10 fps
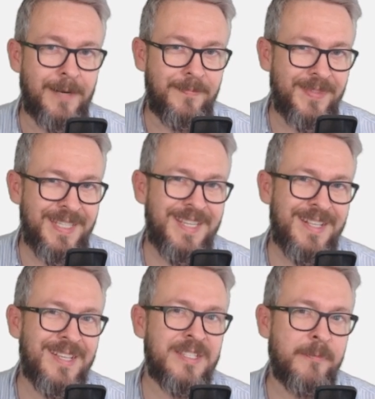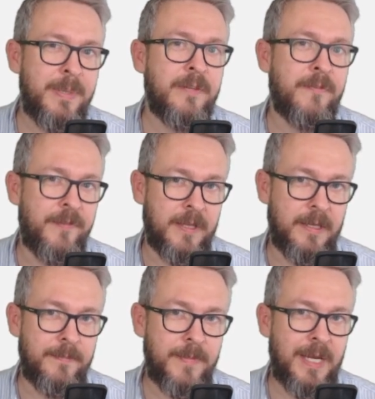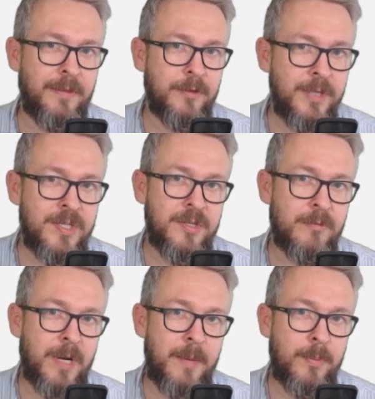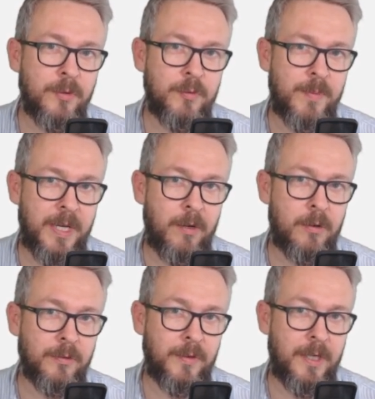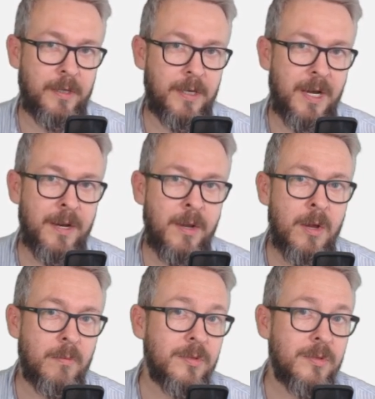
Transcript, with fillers: Yeah, it is a bit fiddly, and the reason why I bought my hot air gun